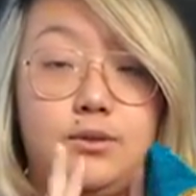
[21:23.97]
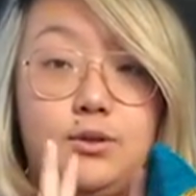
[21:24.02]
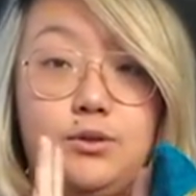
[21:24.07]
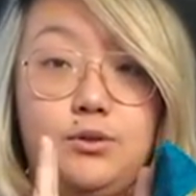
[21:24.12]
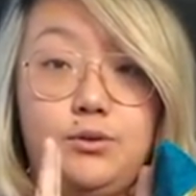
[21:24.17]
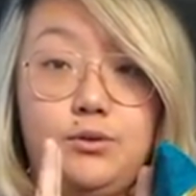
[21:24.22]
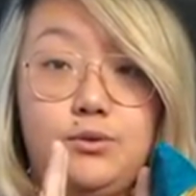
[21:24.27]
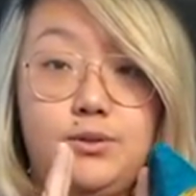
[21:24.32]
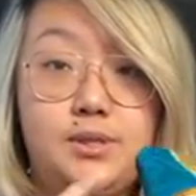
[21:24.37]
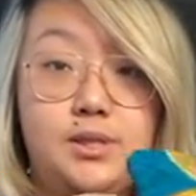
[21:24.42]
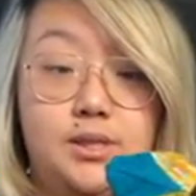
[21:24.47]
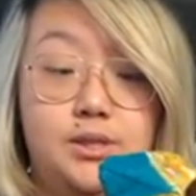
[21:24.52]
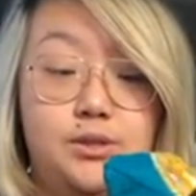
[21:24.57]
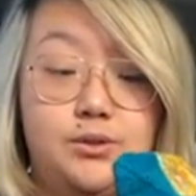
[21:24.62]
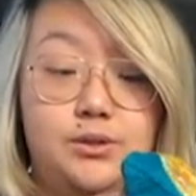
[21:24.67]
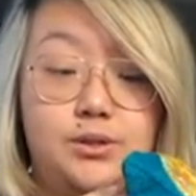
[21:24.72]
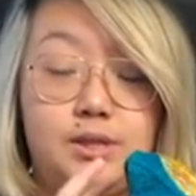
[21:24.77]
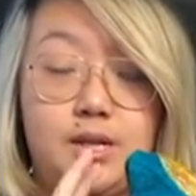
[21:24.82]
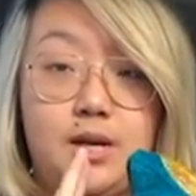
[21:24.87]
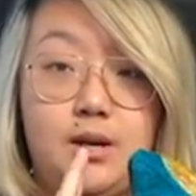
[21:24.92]
use
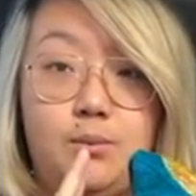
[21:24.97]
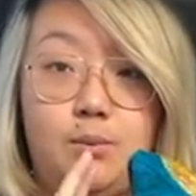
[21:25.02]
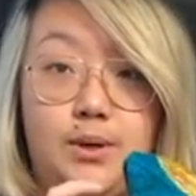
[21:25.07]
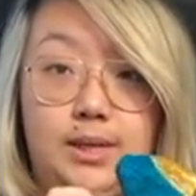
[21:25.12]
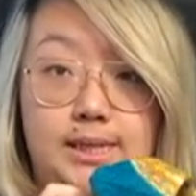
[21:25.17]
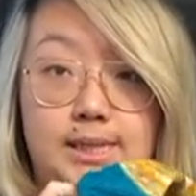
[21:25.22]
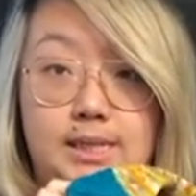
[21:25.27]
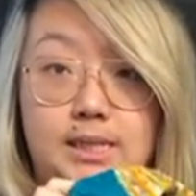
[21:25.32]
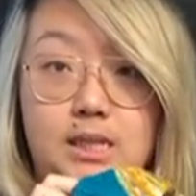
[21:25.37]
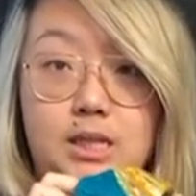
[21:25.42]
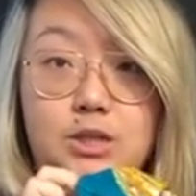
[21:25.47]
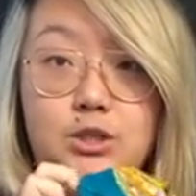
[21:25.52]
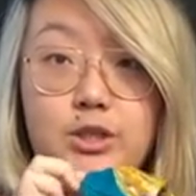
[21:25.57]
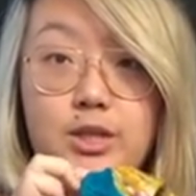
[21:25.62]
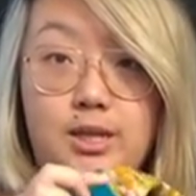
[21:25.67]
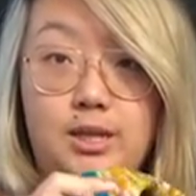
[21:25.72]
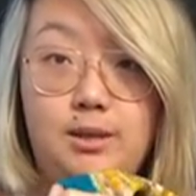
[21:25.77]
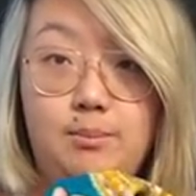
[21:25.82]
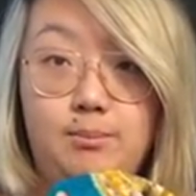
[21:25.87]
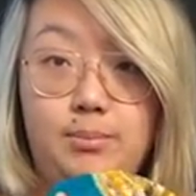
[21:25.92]
scissors, cut 1 stitch
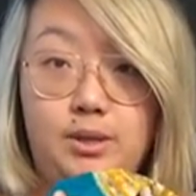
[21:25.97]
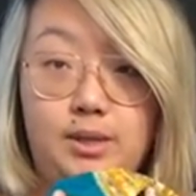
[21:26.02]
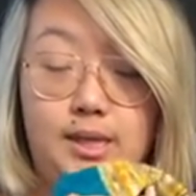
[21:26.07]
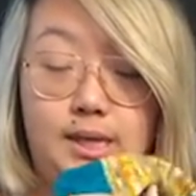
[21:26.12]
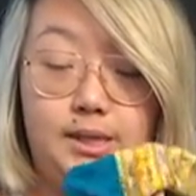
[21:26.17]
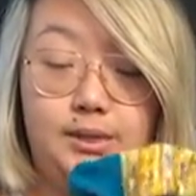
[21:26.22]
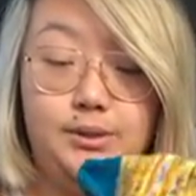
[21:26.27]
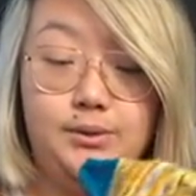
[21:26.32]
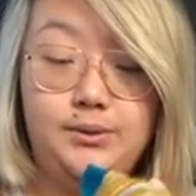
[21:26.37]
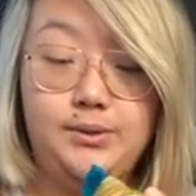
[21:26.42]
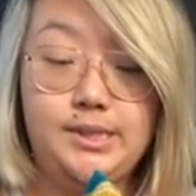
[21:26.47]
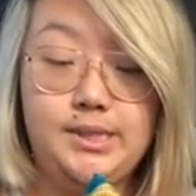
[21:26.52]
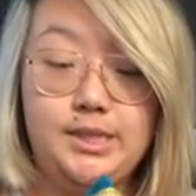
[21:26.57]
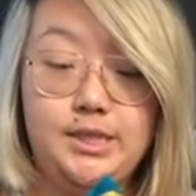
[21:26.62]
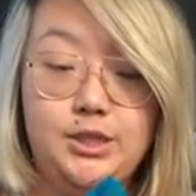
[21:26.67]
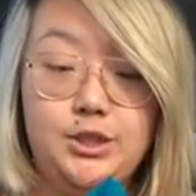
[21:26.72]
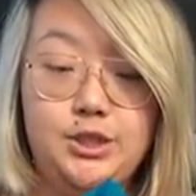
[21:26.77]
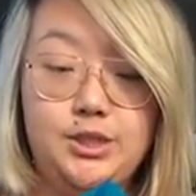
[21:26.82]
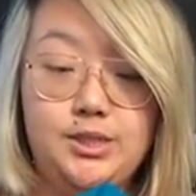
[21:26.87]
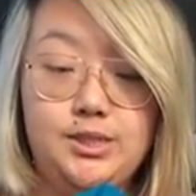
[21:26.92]
and then pull out those
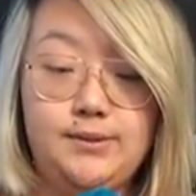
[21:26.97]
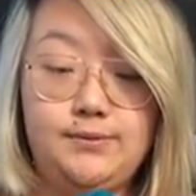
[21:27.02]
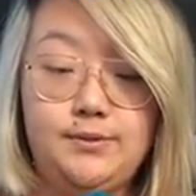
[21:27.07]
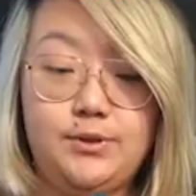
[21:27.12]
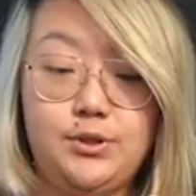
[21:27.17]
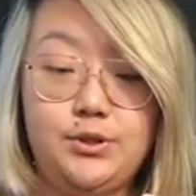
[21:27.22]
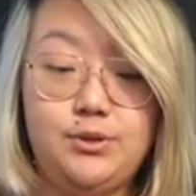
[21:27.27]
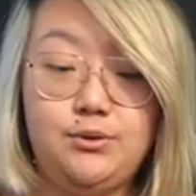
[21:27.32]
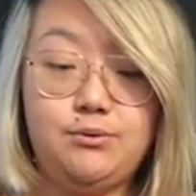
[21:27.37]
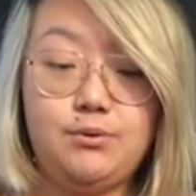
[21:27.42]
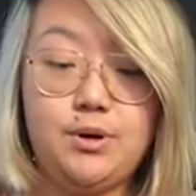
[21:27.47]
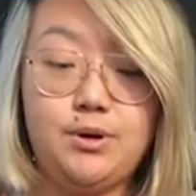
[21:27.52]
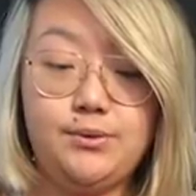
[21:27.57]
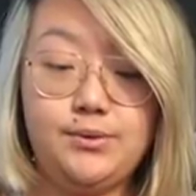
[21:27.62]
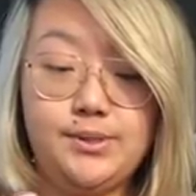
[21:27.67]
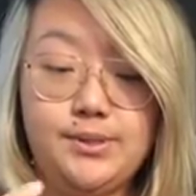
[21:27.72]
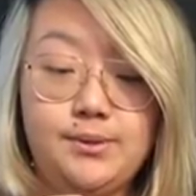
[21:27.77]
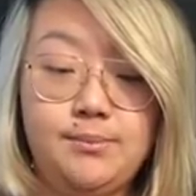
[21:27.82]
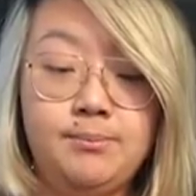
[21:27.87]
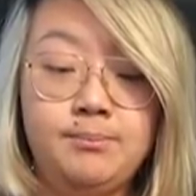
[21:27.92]
stitches for 2
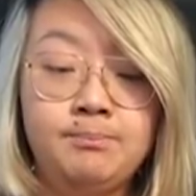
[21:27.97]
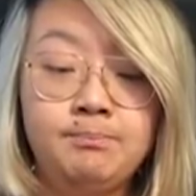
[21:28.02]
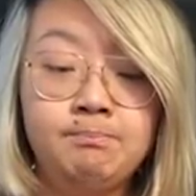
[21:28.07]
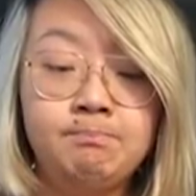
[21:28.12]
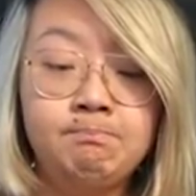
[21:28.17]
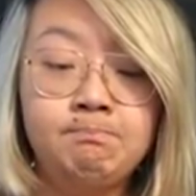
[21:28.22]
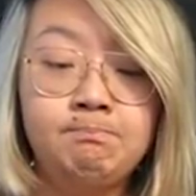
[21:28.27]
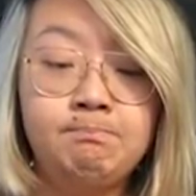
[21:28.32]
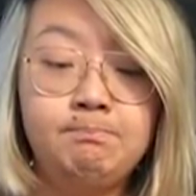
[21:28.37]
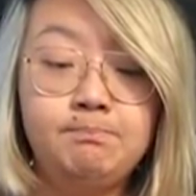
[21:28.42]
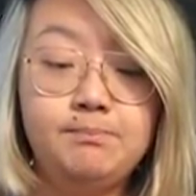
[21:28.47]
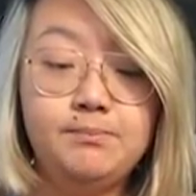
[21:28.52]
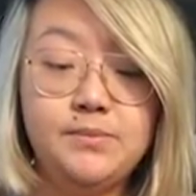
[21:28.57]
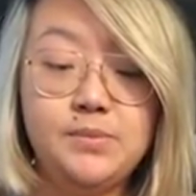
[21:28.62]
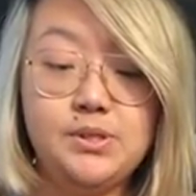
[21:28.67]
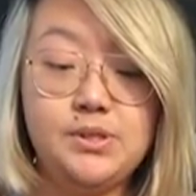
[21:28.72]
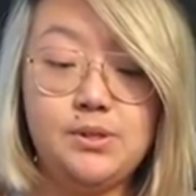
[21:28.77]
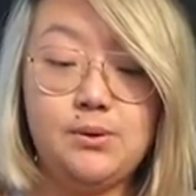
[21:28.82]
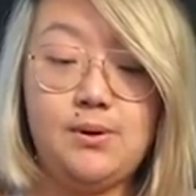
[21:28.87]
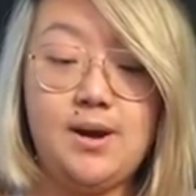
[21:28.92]
rows.
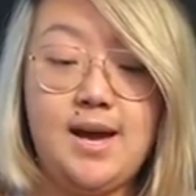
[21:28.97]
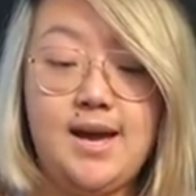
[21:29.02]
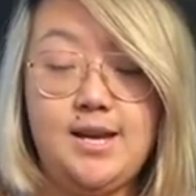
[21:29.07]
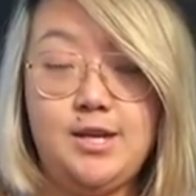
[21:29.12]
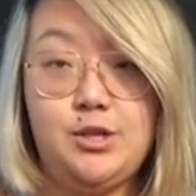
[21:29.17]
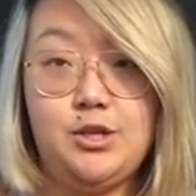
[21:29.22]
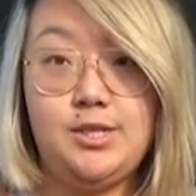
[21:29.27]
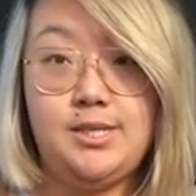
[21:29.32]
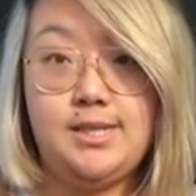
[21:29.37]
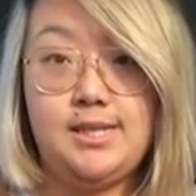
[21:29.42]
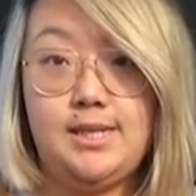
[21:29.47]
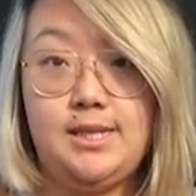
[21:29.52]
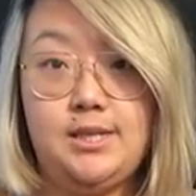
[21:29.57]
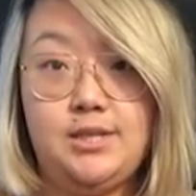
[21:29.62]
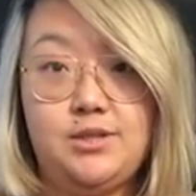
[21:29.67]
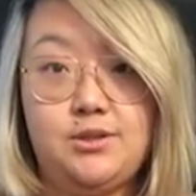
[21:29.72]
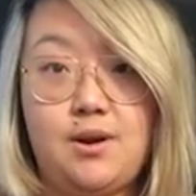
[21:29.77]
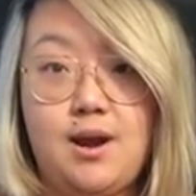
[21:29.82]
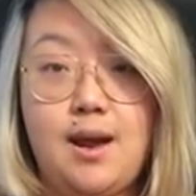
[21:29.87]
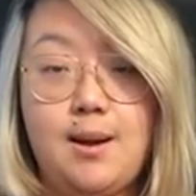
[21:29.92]
So I just did
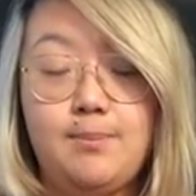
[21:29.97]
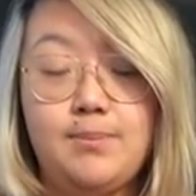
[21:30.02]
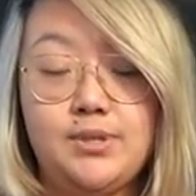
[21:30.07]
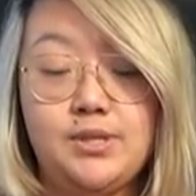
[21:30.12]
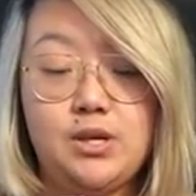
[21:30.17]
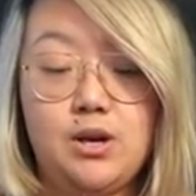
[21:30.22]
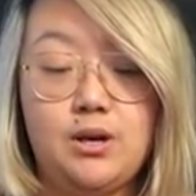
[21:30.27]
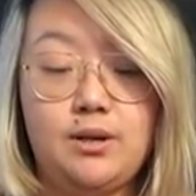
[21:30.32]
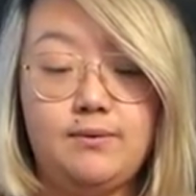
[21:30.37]
the scrap